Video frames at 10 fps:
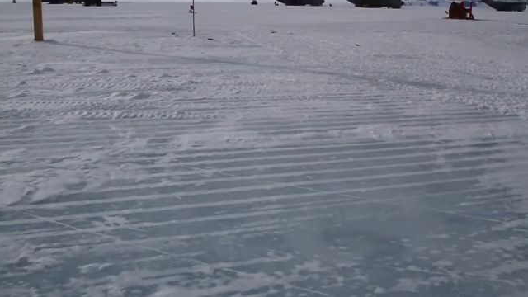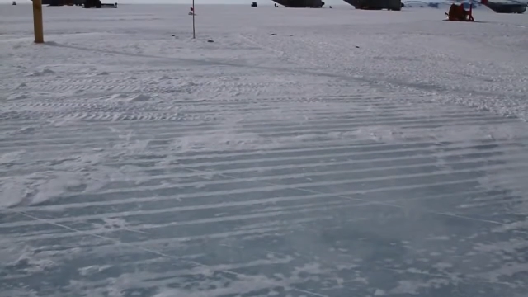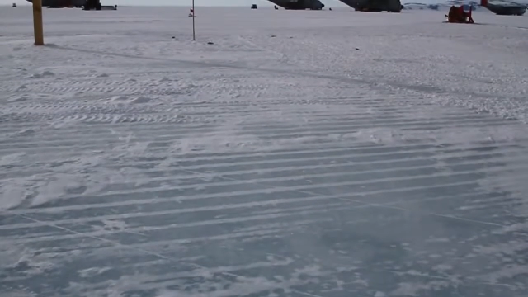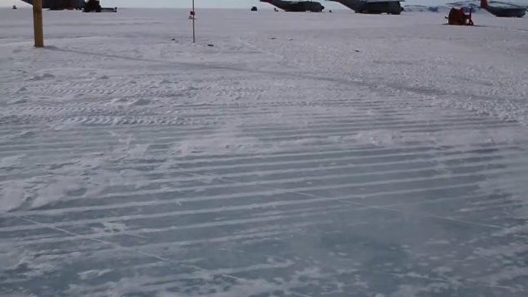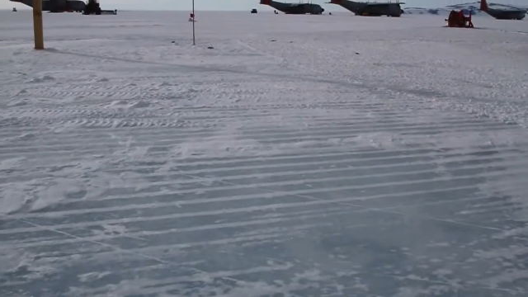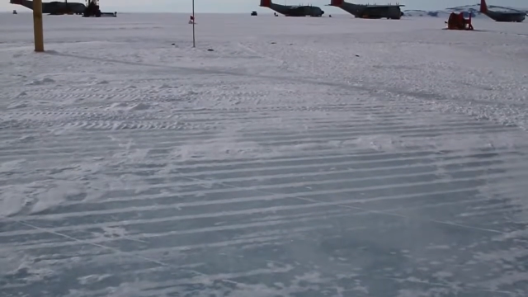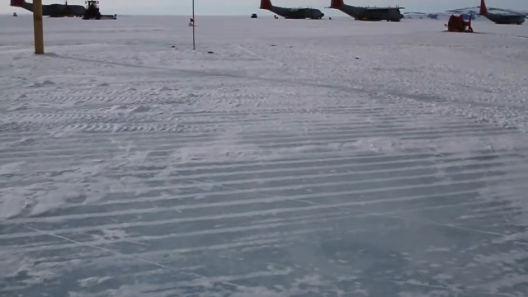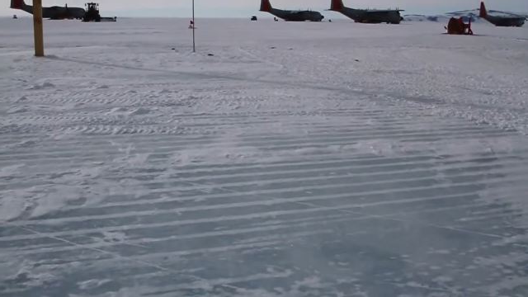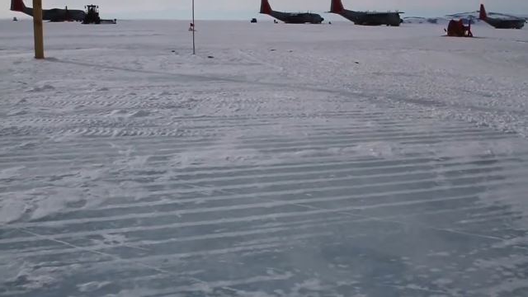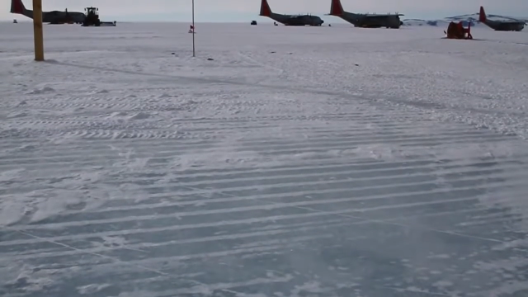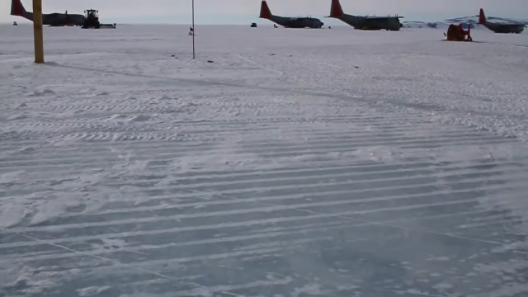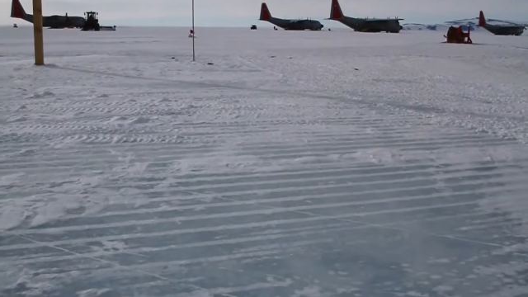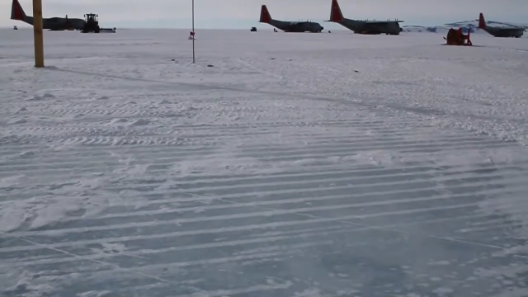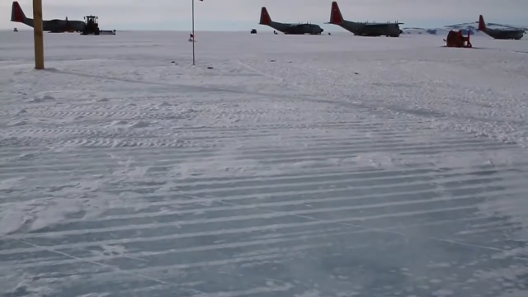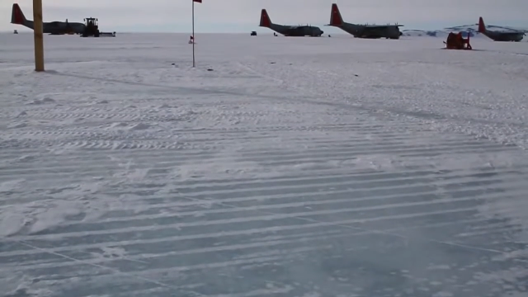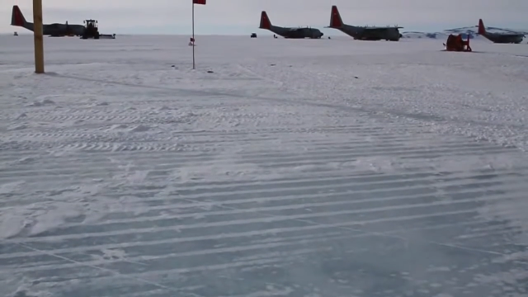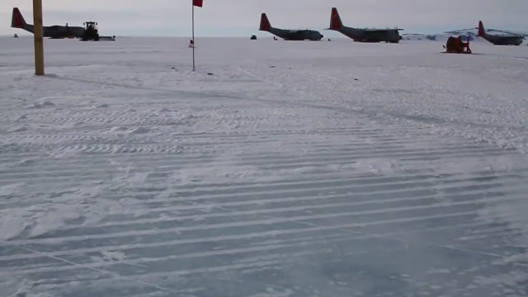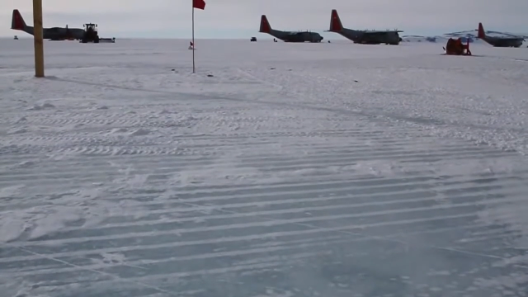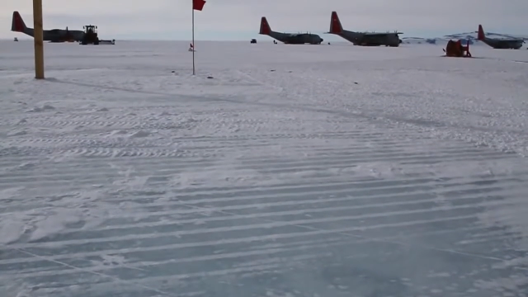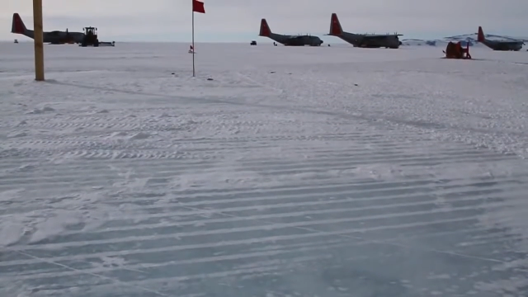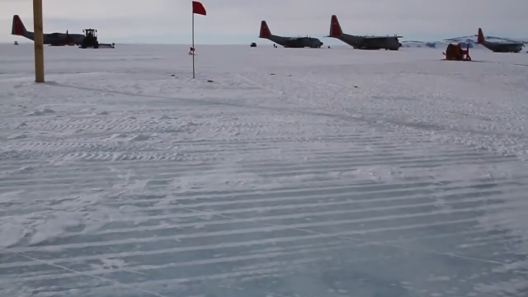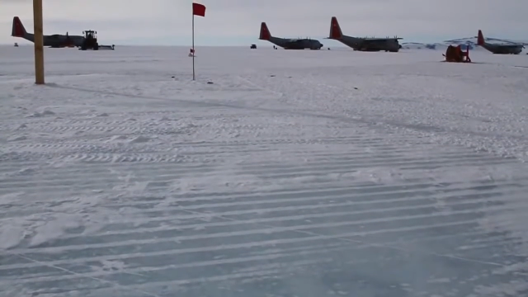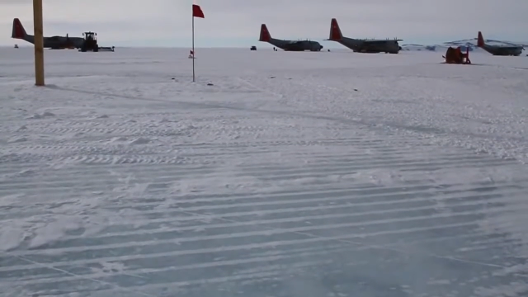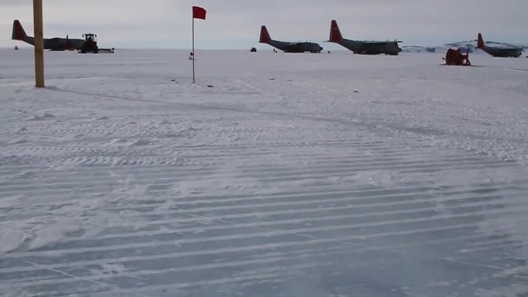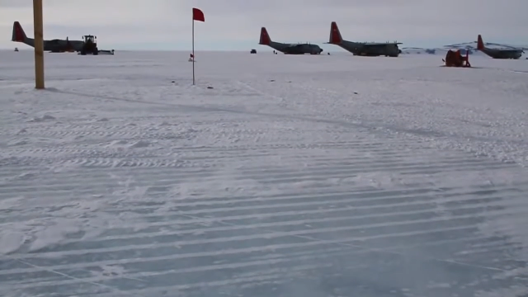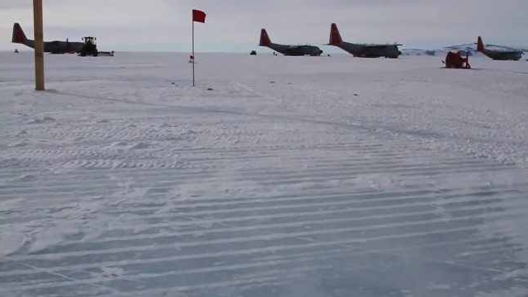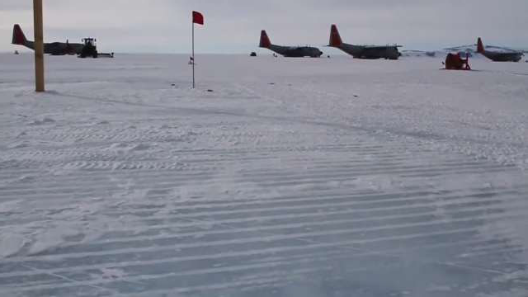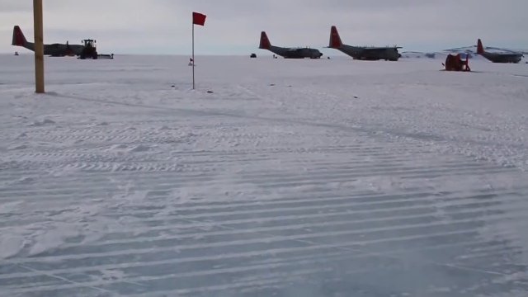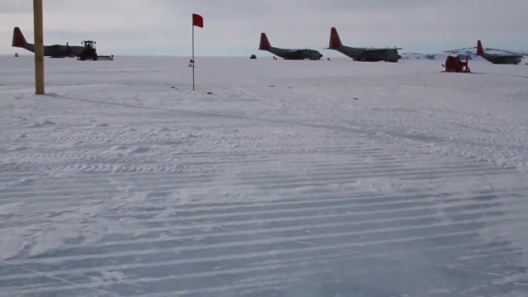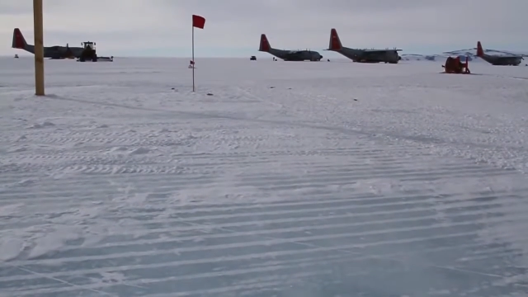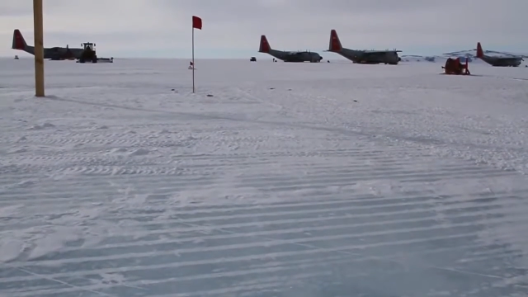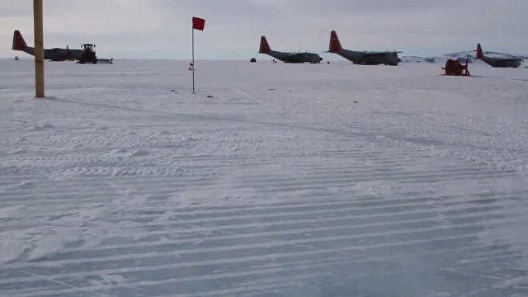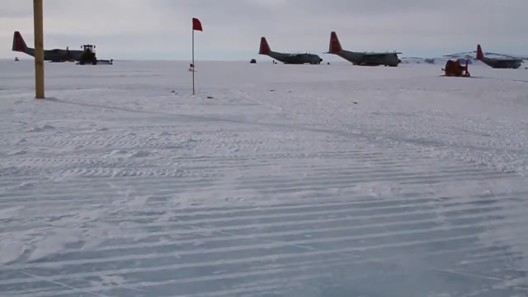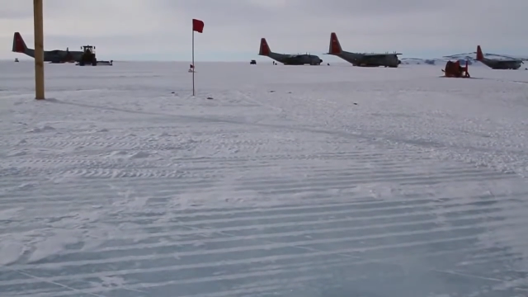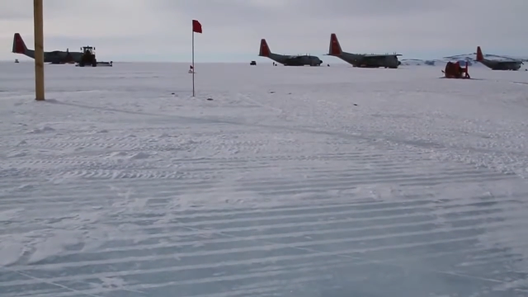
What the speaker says: No face is visible, so there are no lips to read.